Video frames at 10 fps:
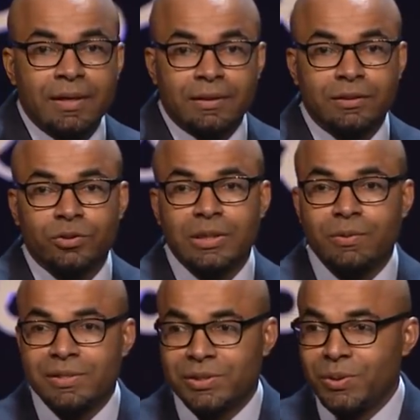The story
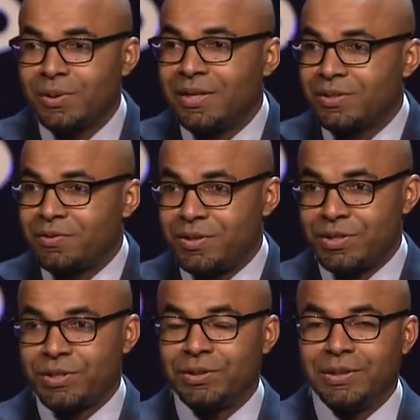was so
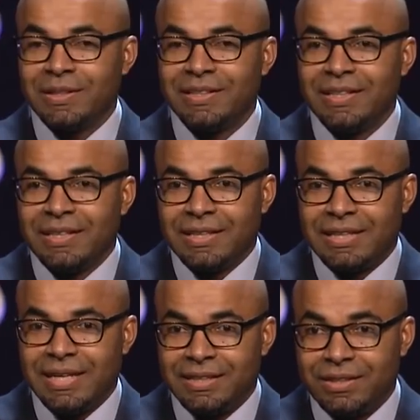controversial
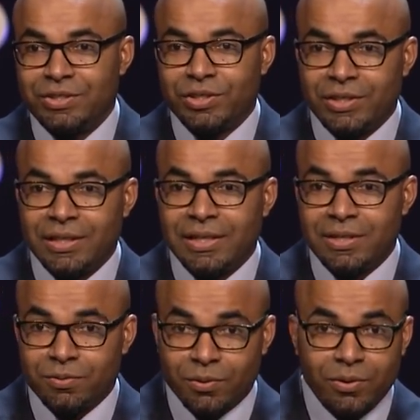that the
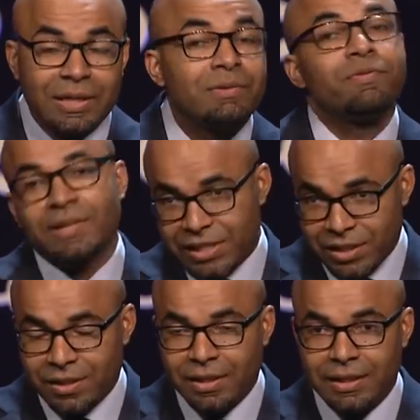journalist wrote a
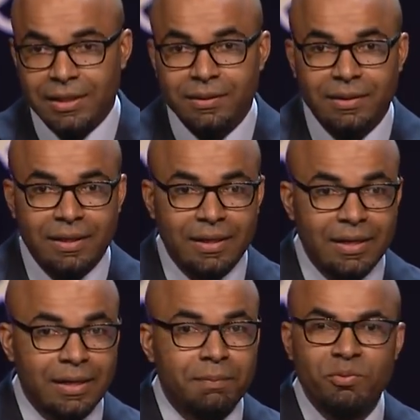reflection on it
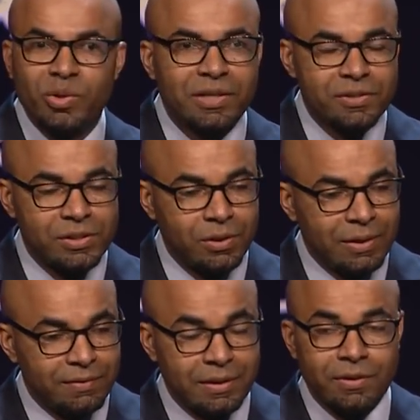a week or so
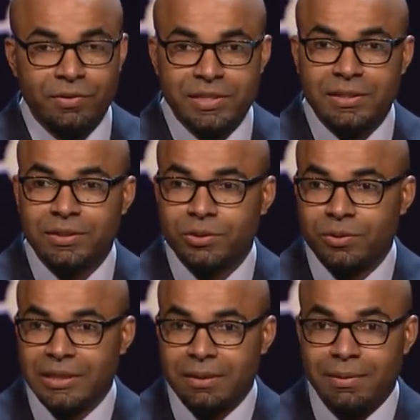after the original
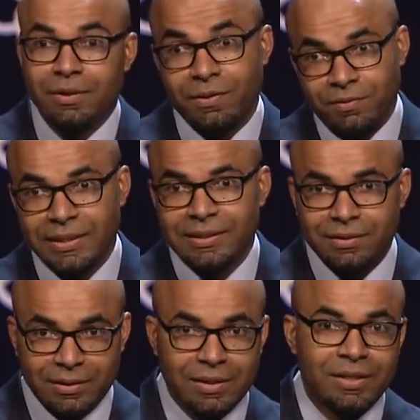story came out, reflecting
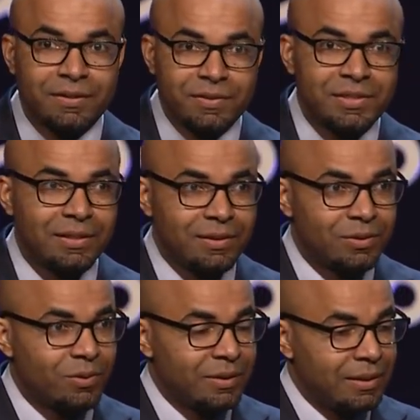on the controversy the
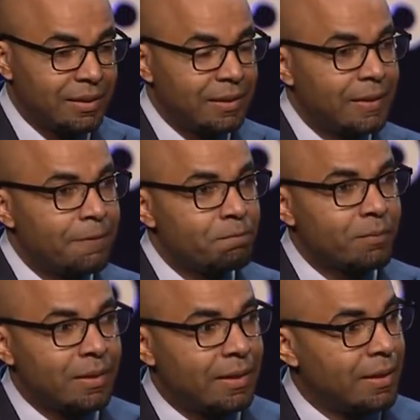story
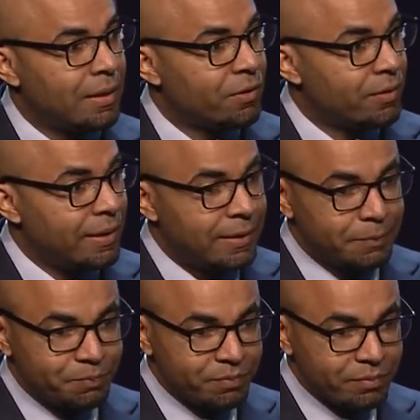had created.